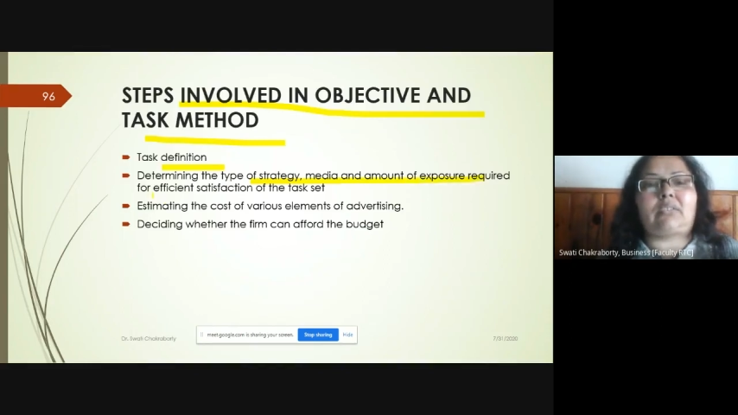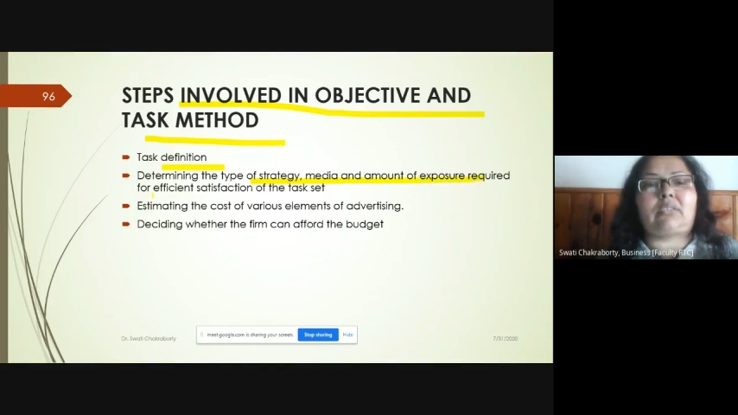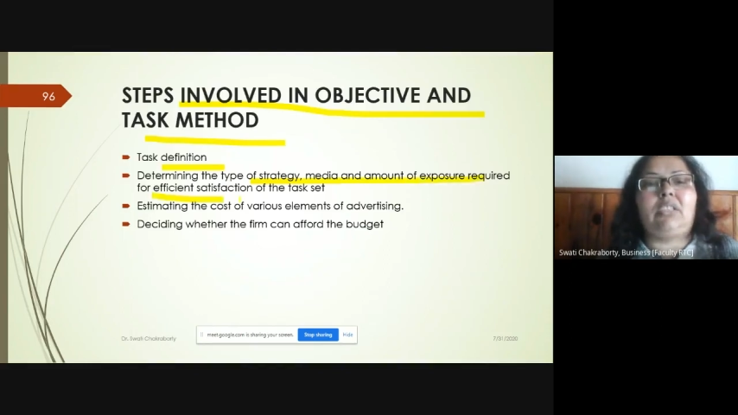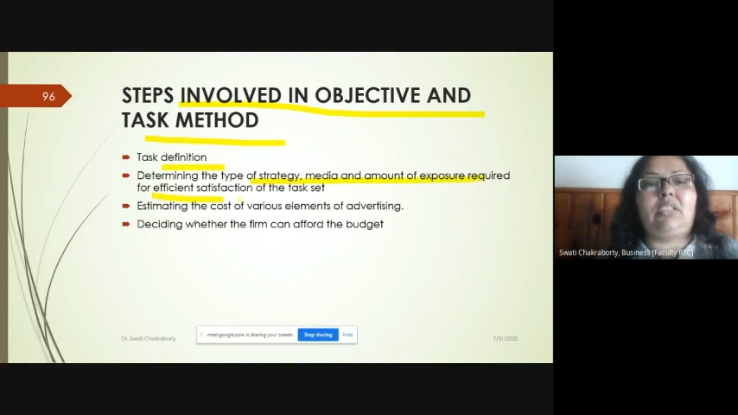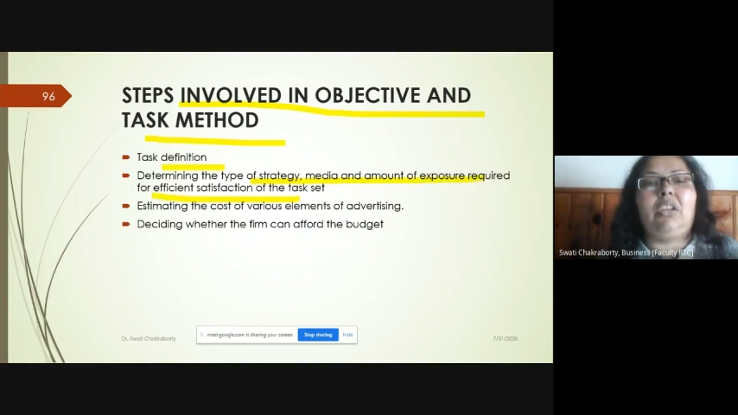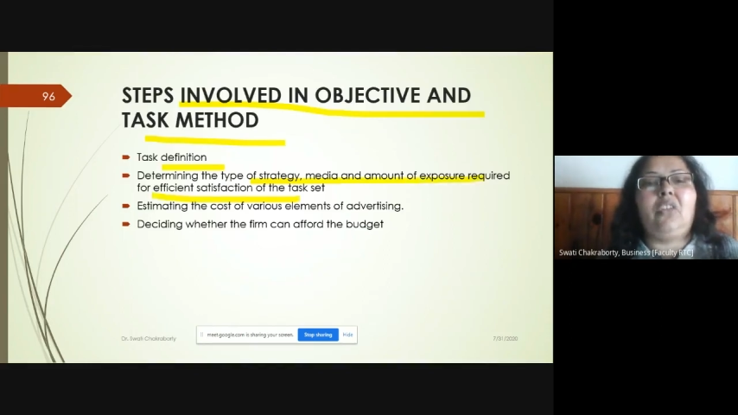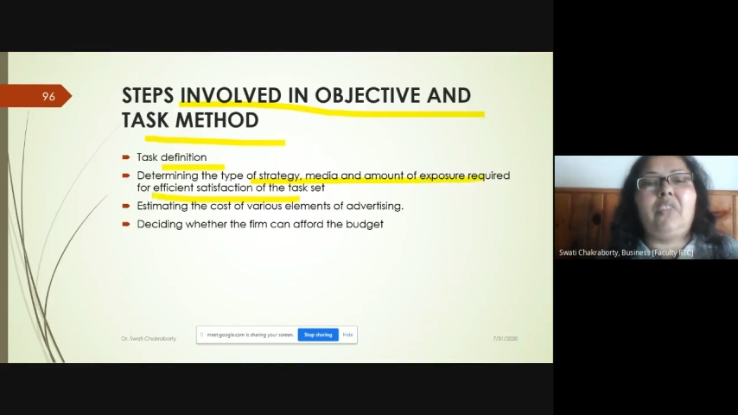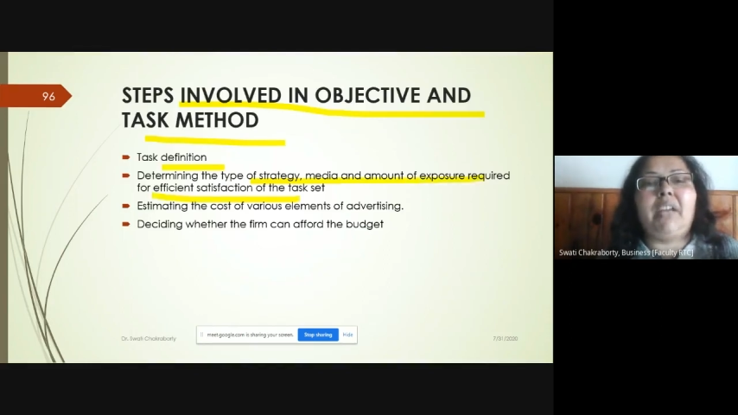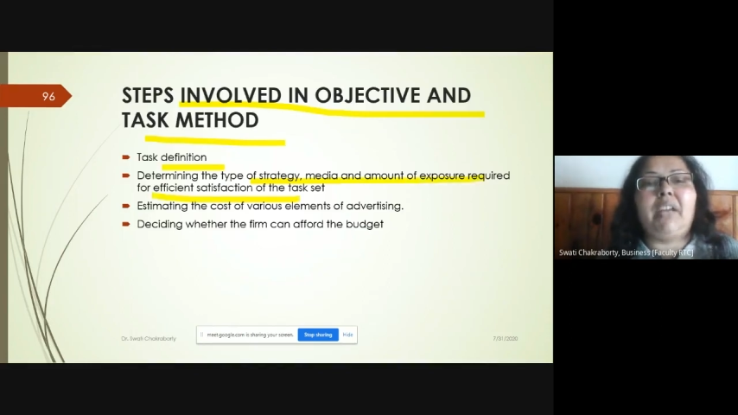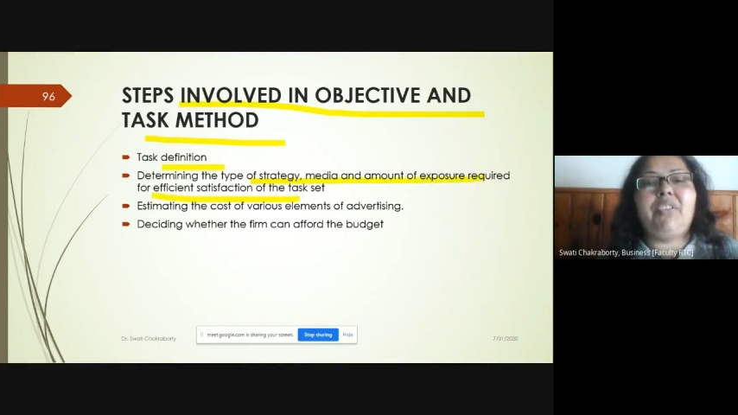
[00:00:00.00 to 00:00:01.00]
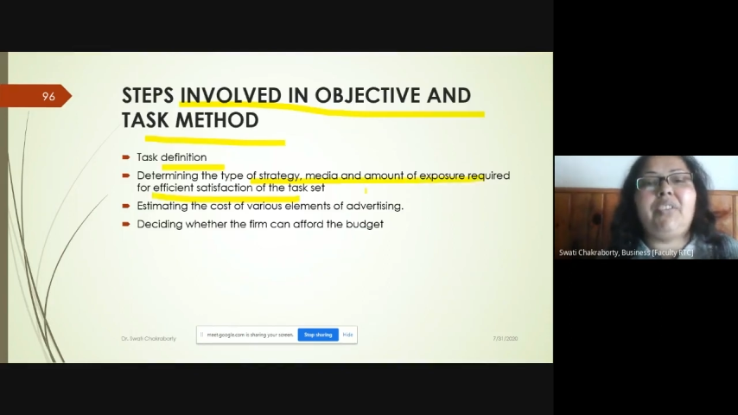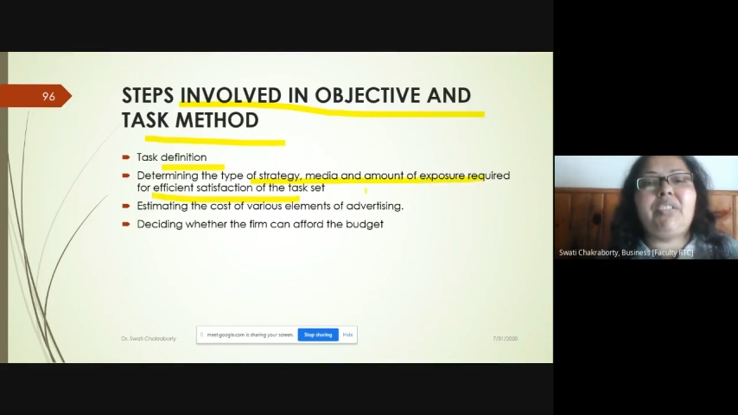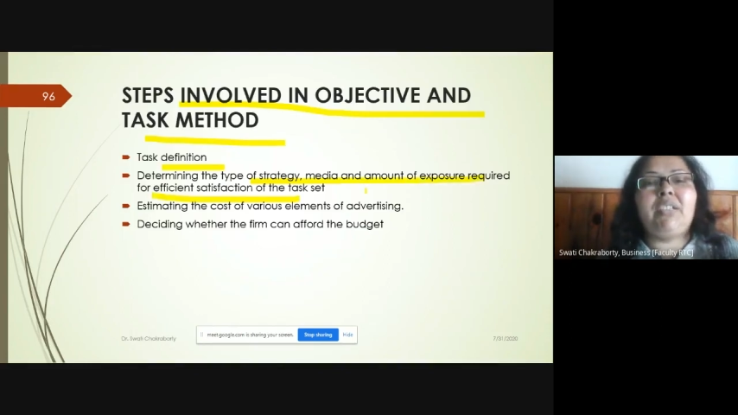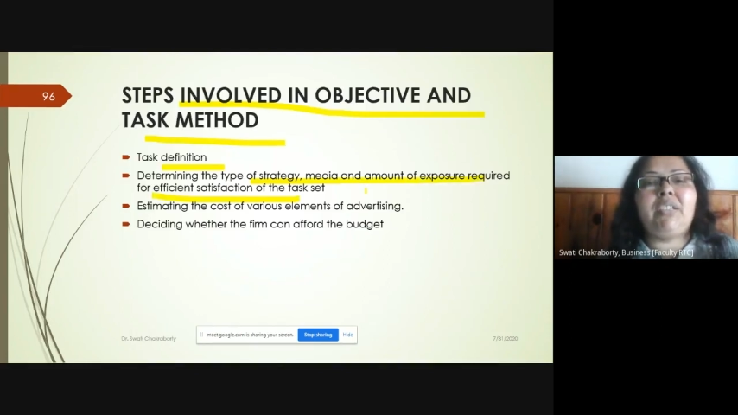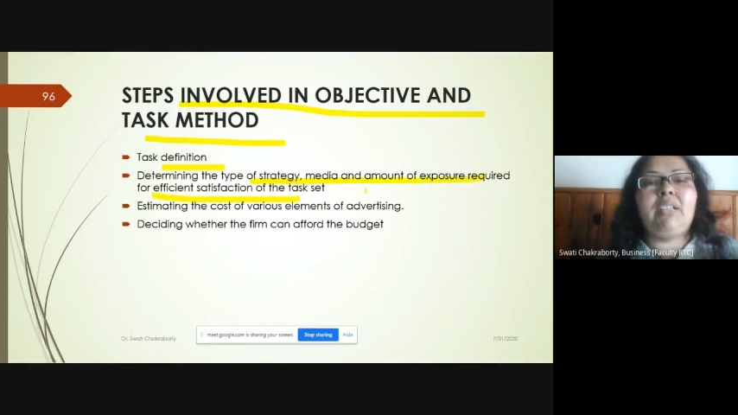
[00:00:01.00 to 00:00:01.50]
for efficient
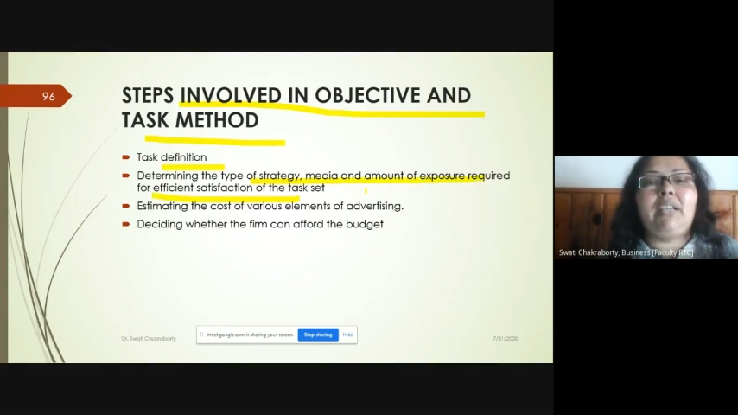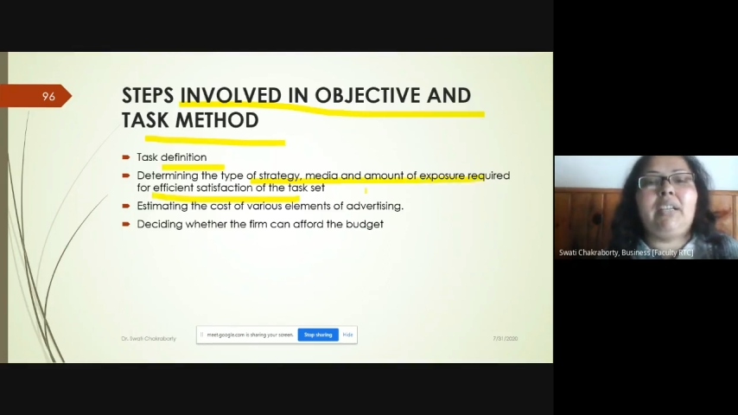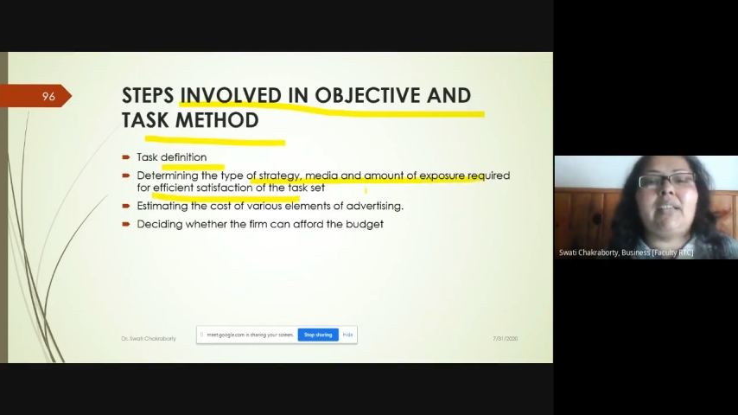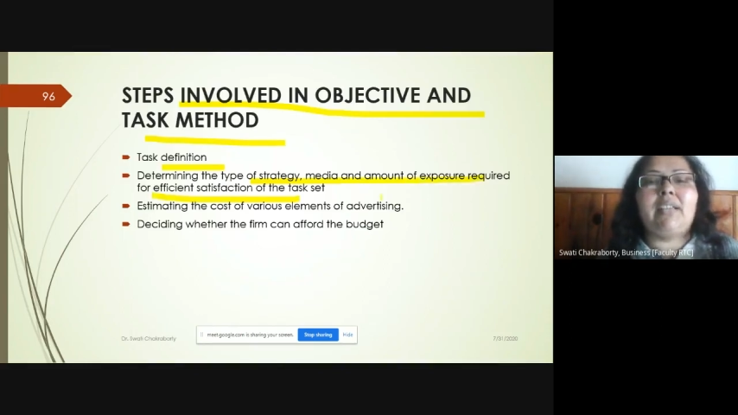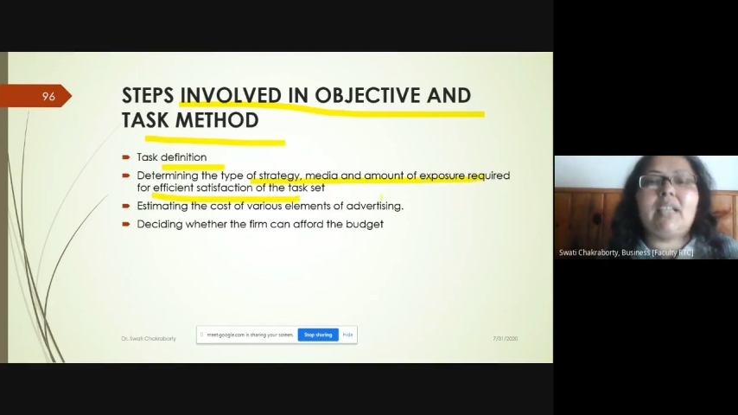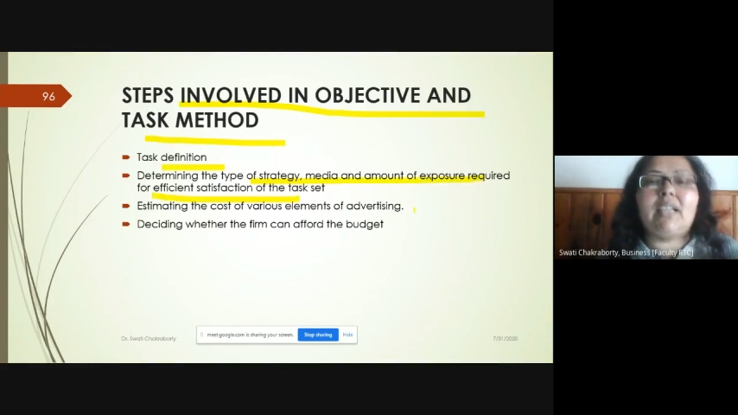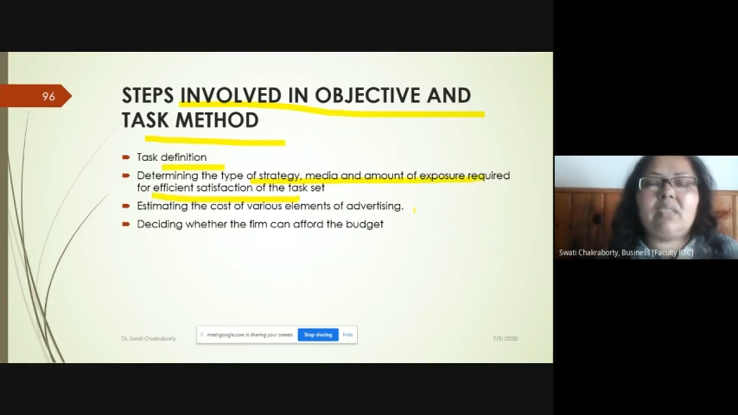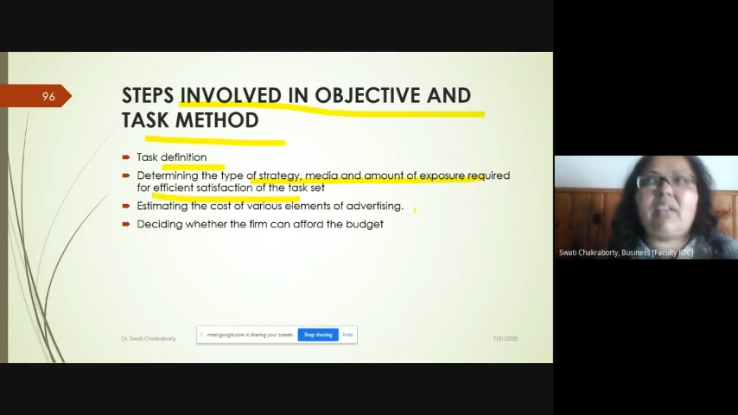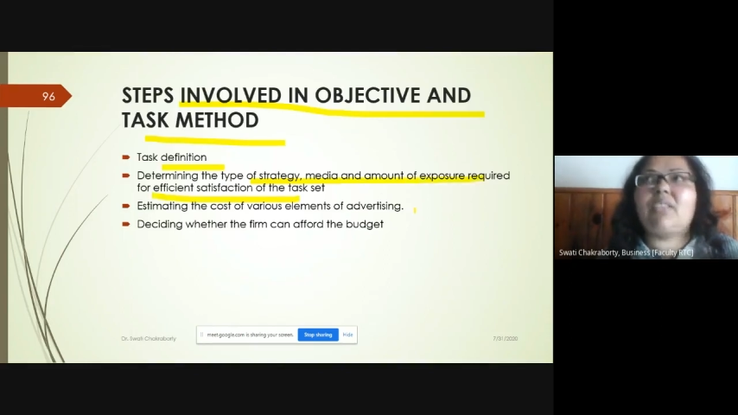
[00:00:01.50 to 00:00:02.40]
satisfaction of